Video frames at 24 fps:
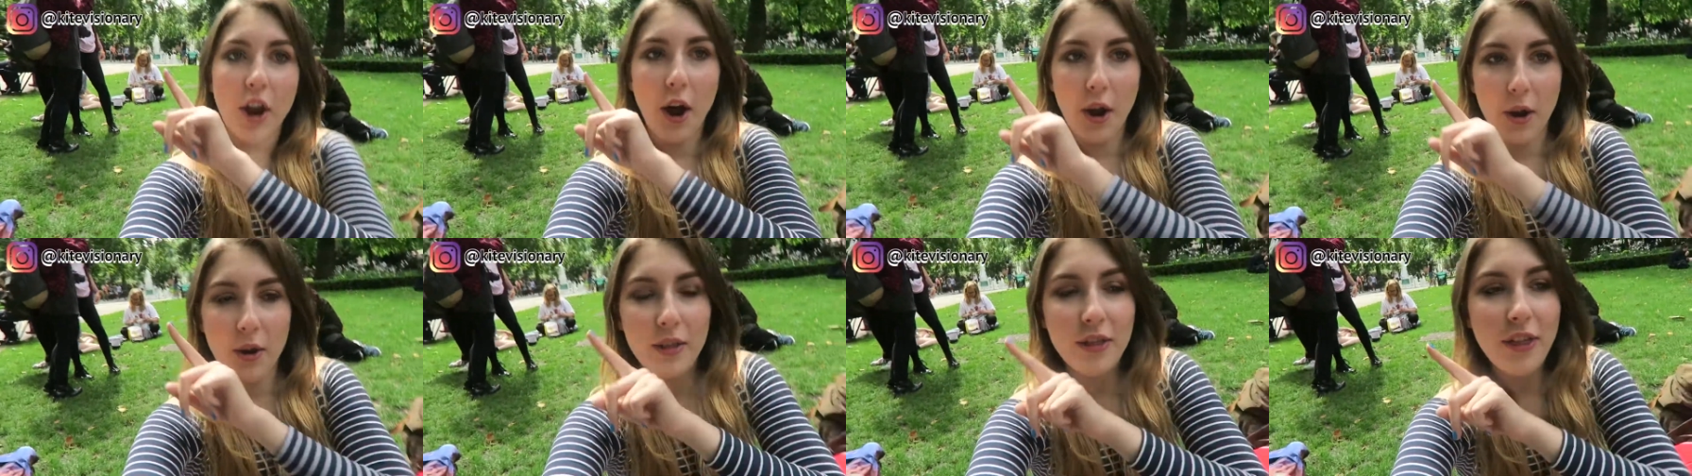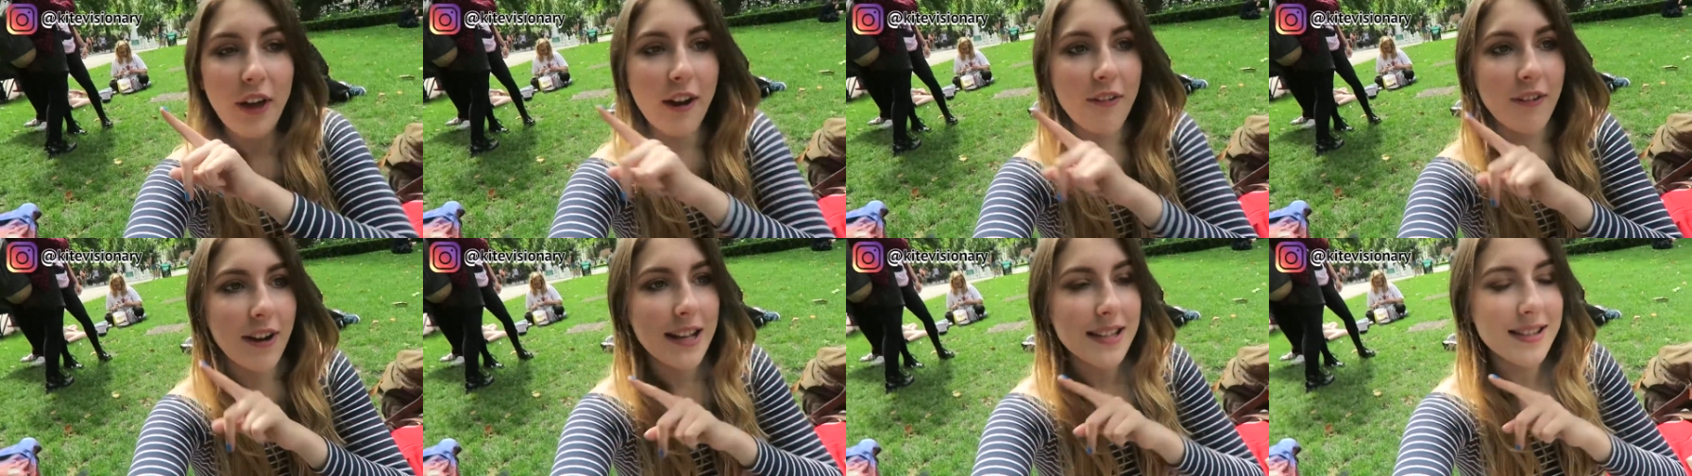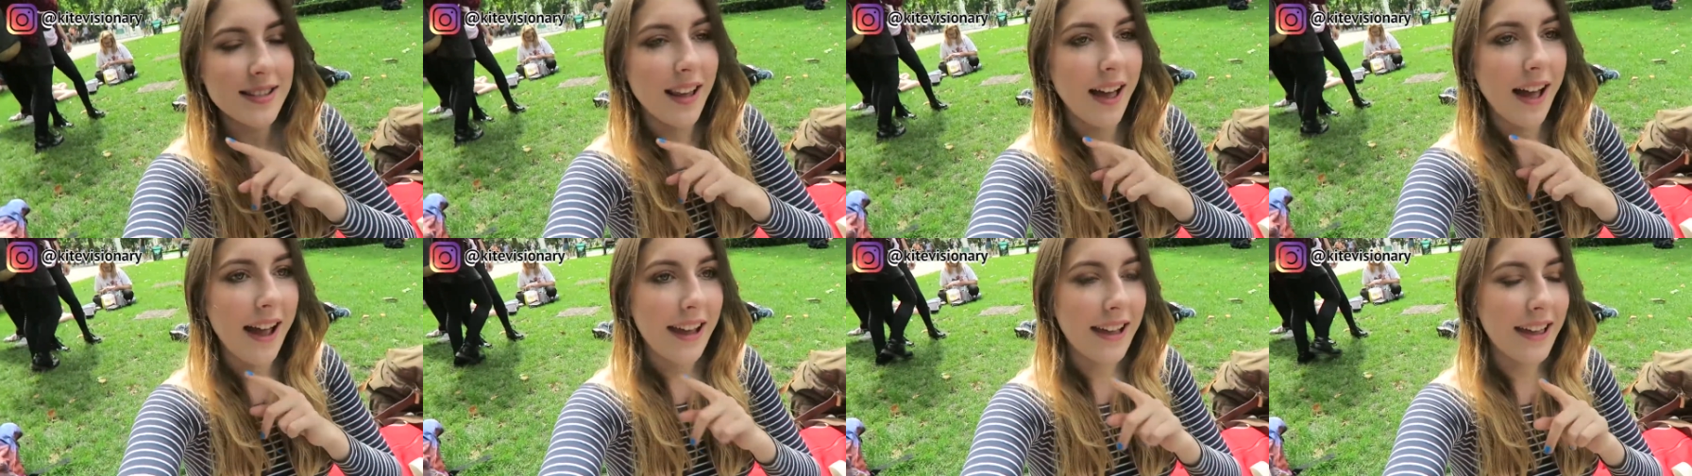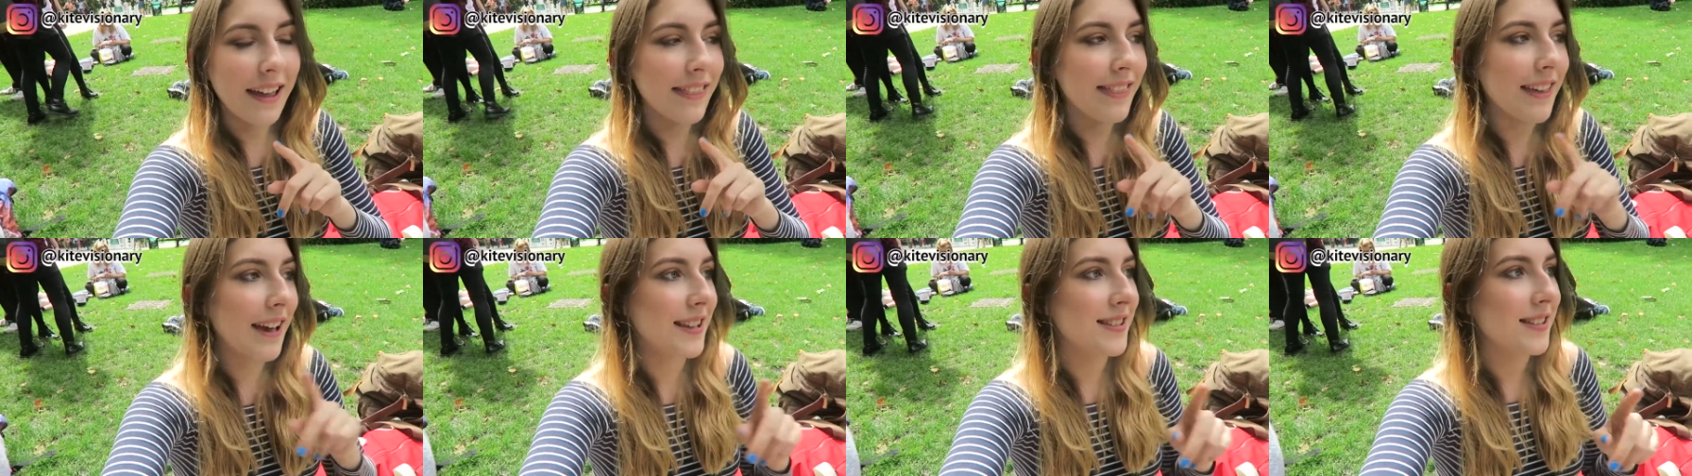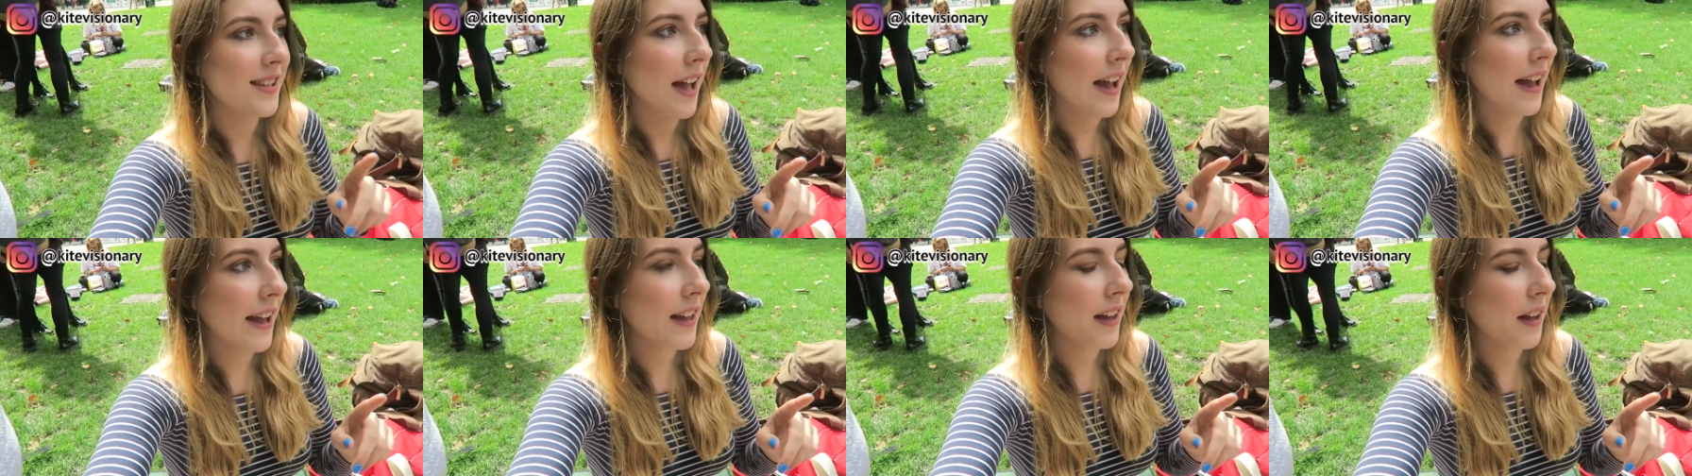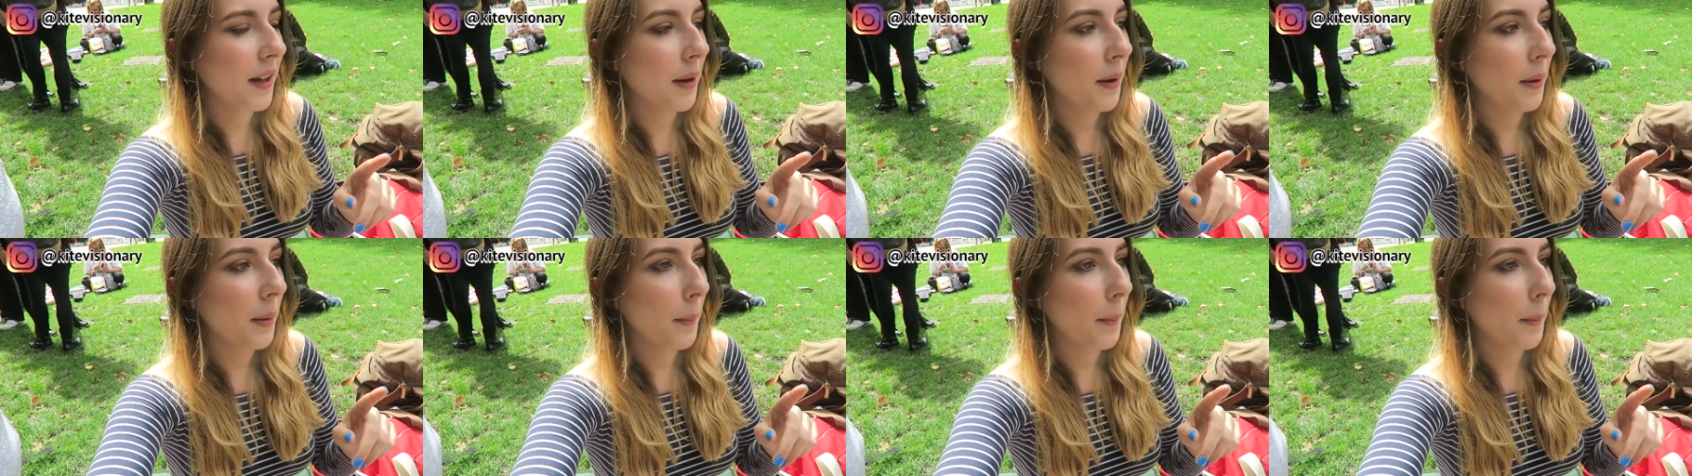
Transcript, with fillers: no, there is like, there's like,